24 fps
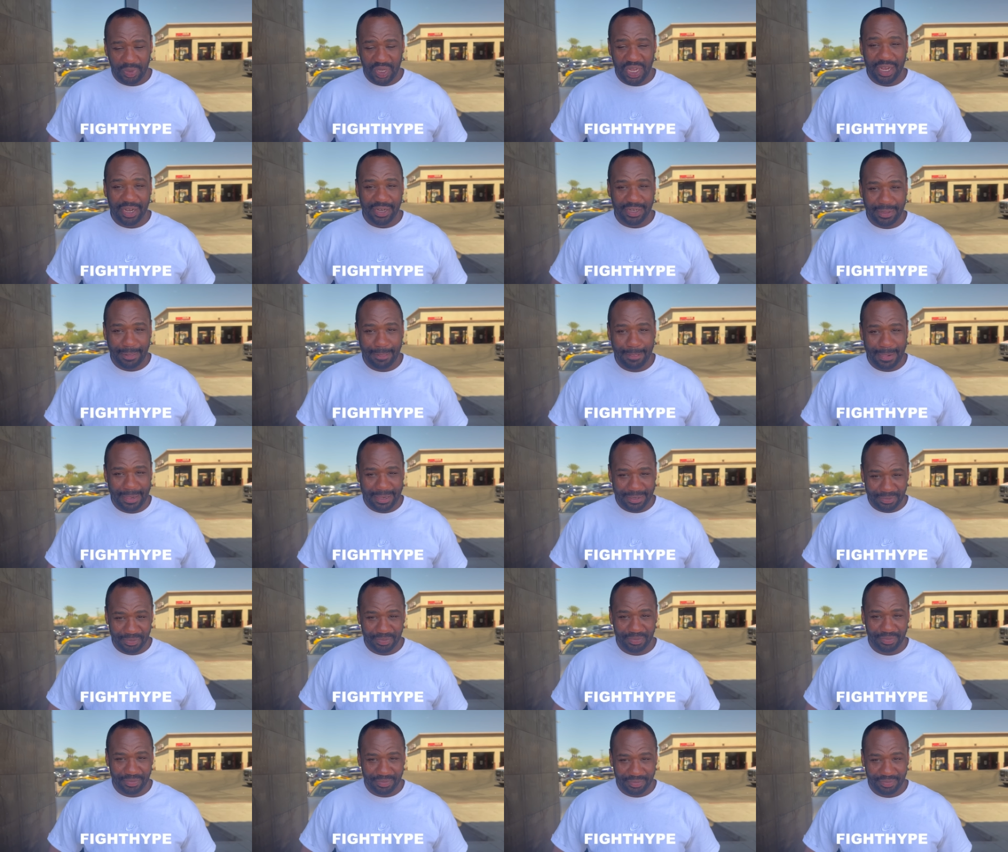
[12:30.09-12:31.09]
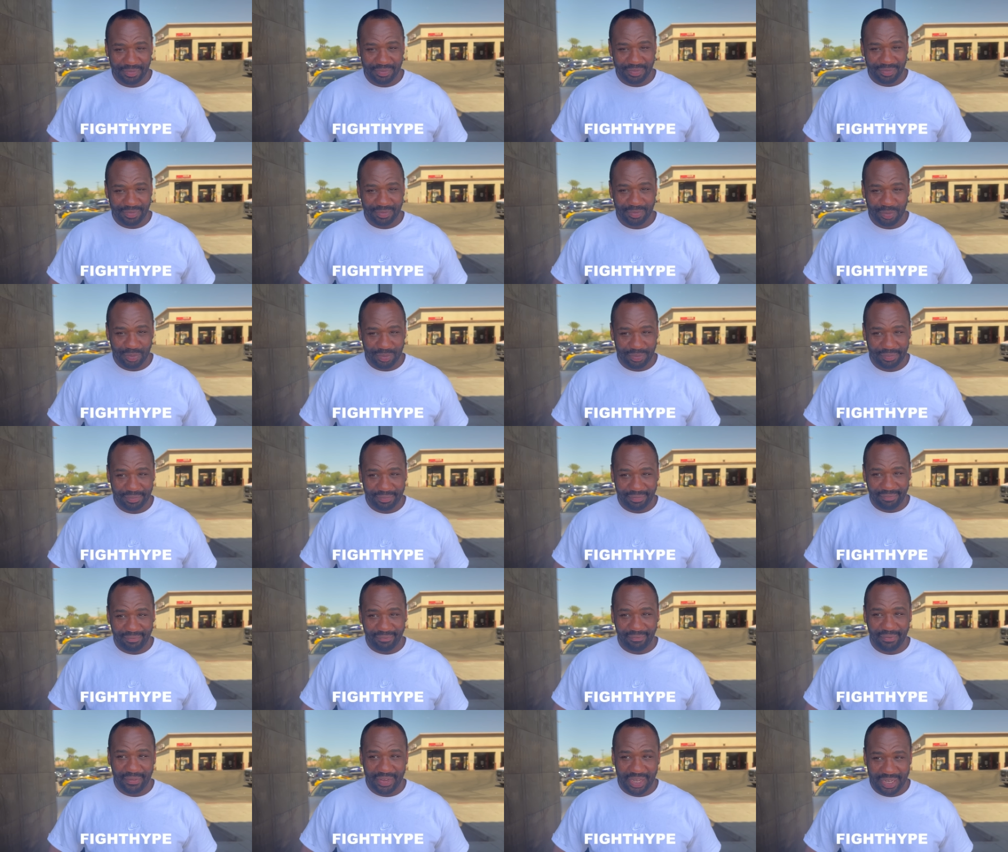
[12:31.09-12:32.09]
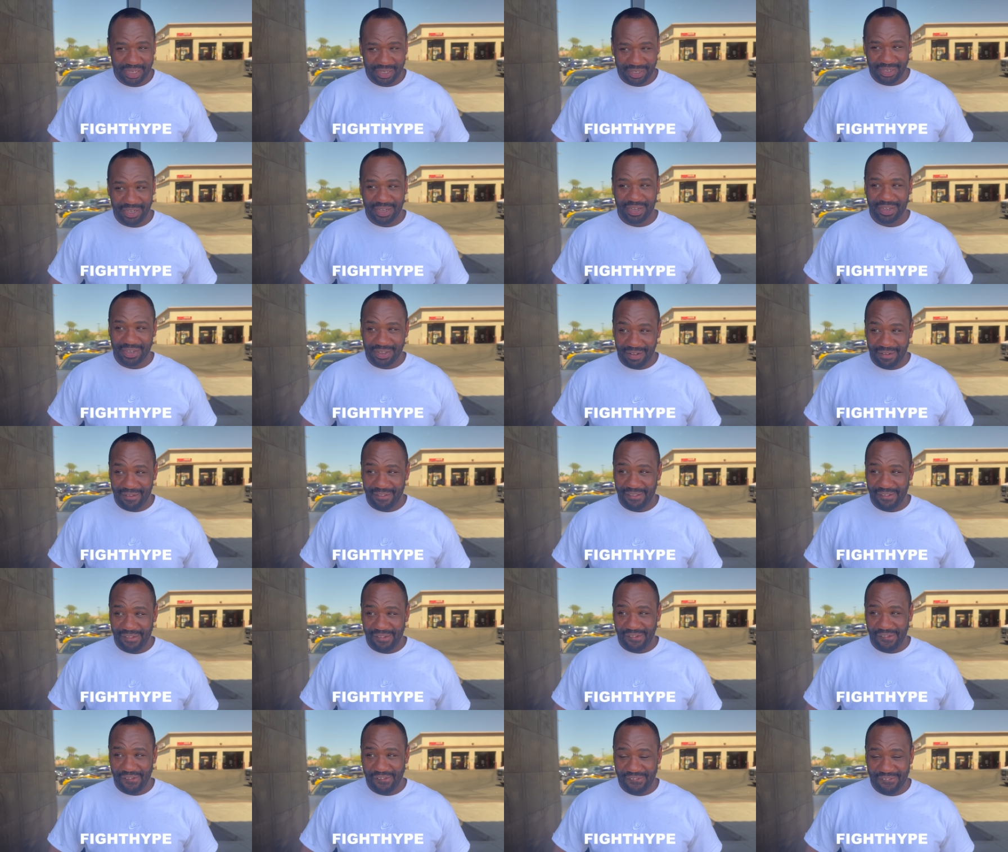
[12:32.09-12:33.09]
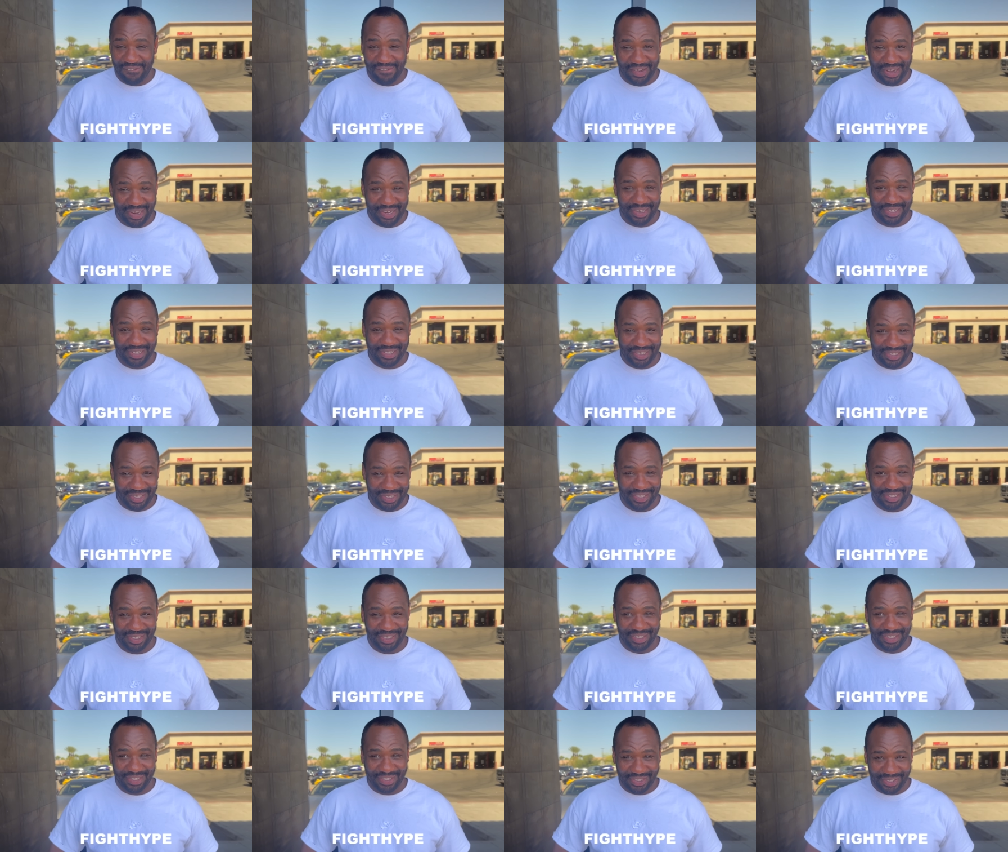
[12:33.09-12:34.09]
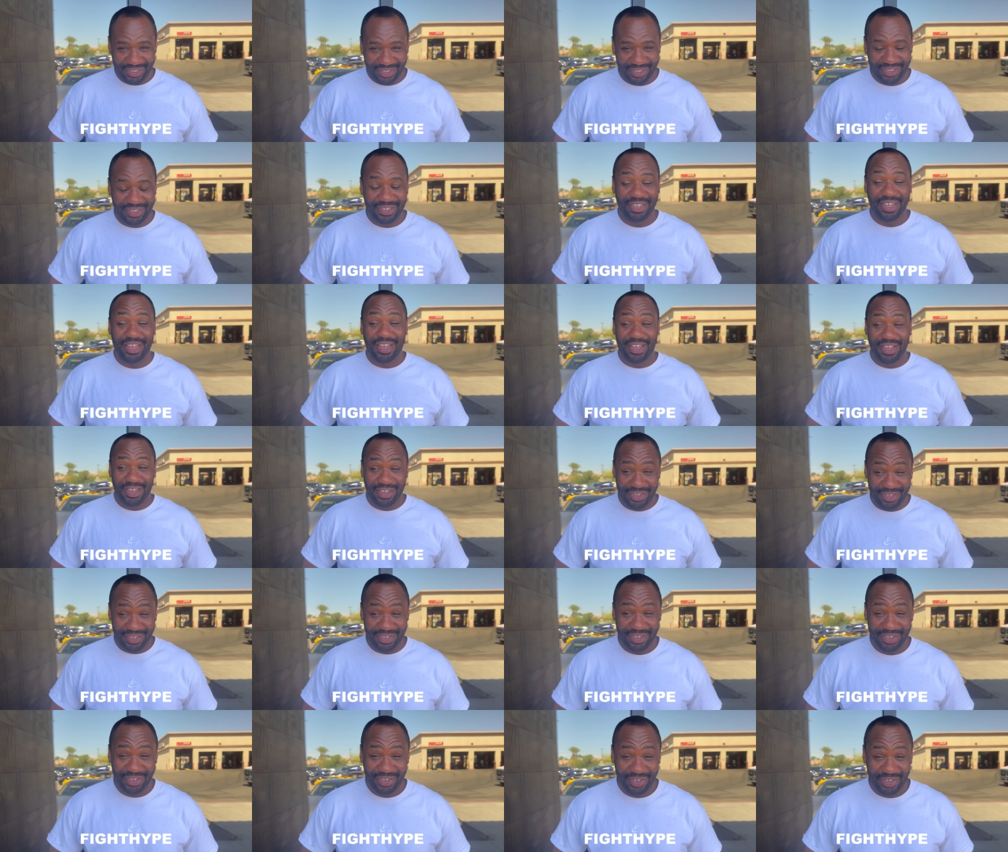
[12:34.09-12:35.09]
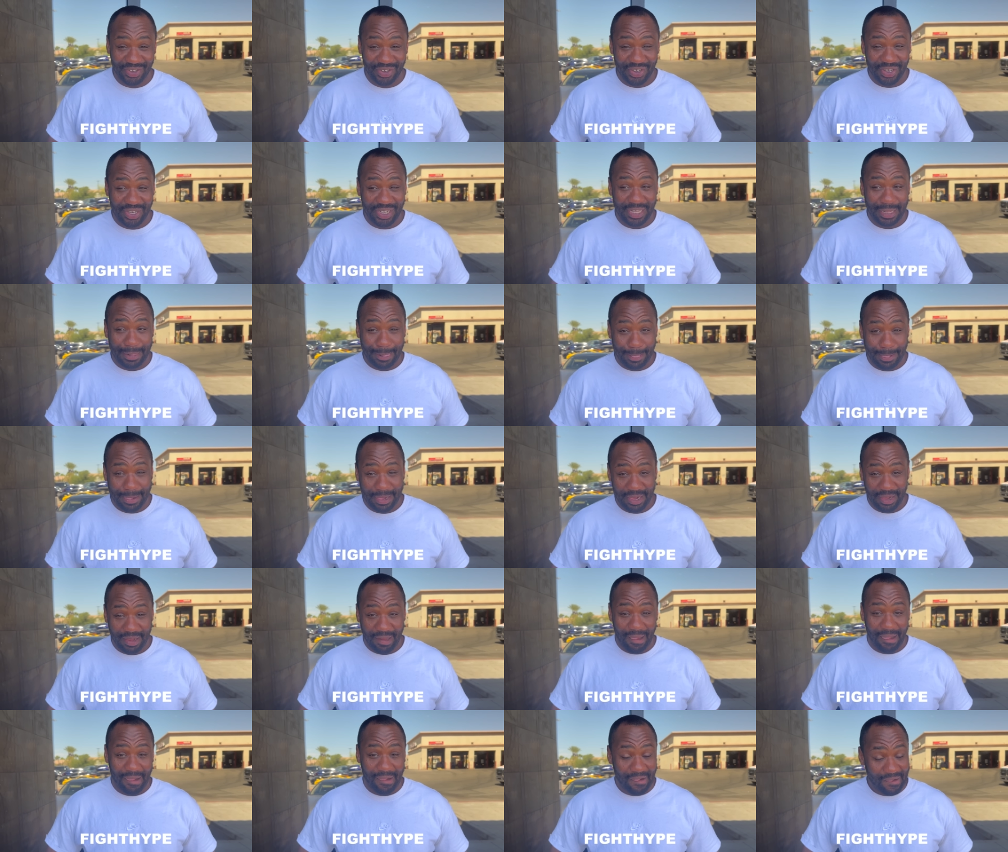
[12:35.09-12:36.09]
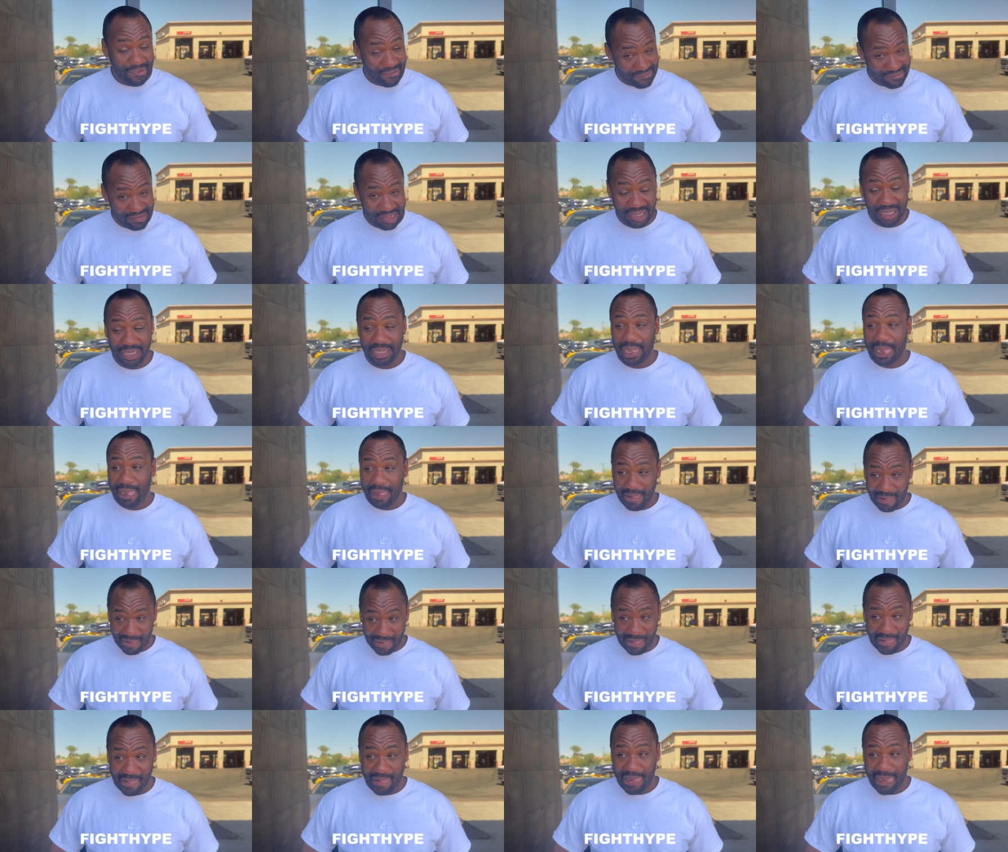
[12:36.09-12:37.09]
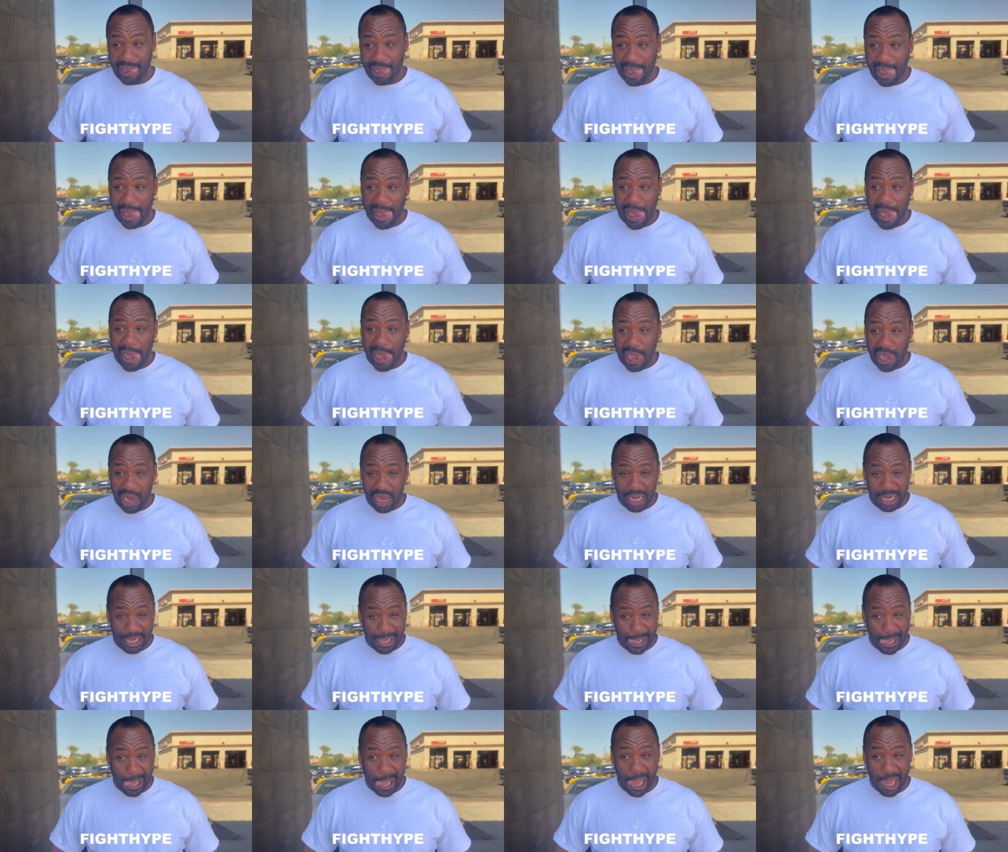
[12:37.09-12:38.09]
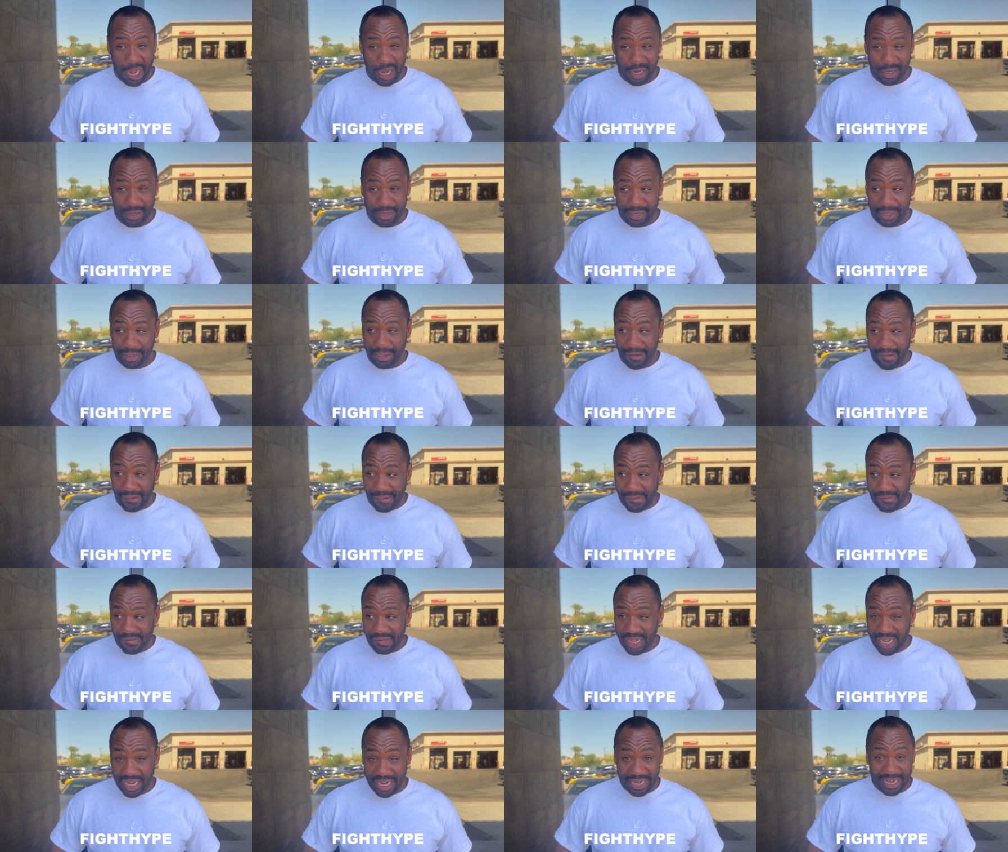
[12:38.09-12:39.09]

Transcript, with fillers: Yeah. Eminem's going to be performing on it. Yeah. Jared Anderson versus Mark Bakole is going to yeah. be on it. Ryo versus Pitbull going to be on it. David Morrell is going to be on the card.